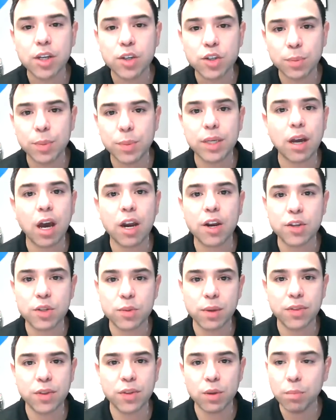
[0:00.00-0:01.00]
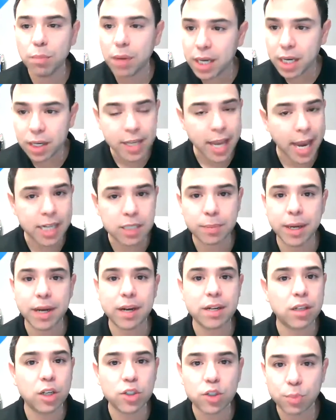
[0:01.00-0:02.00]
to be honest with you, many
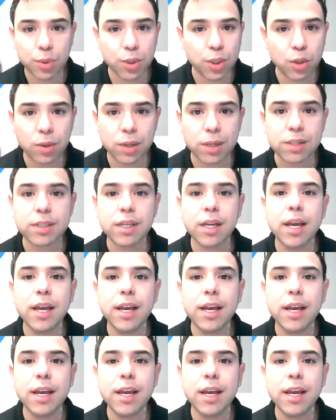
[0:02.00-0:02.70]
taxpayers, entrepreneurs,